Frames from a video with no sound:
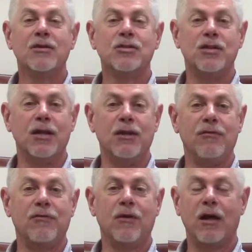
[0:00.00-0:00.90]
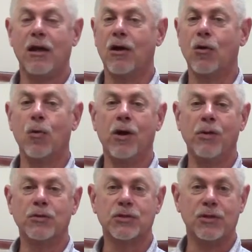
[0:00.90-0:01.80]
Steve acquitted
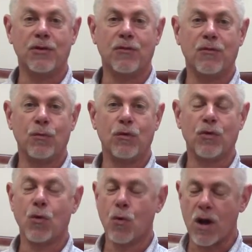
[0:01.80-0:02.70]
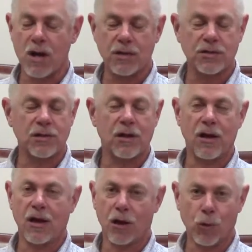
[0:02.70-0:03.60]
himself with grace
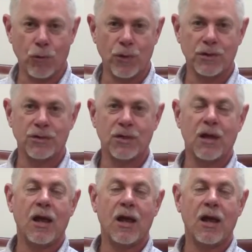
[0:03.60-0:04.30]
and eloquence